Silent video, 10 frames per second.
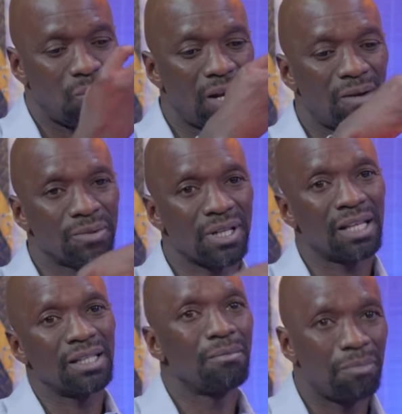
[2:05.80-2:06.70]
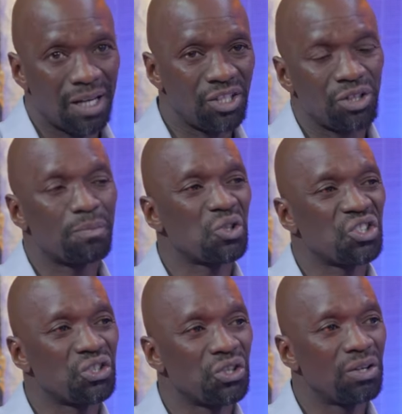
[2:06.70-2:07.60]
when I'm starting playing this
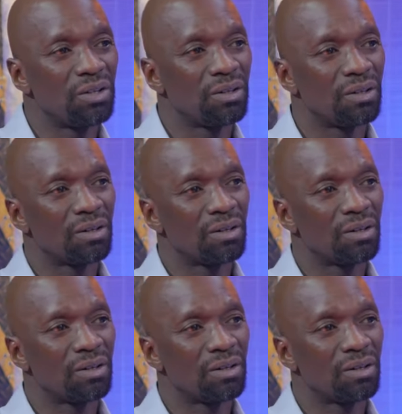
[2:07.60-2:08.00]
position,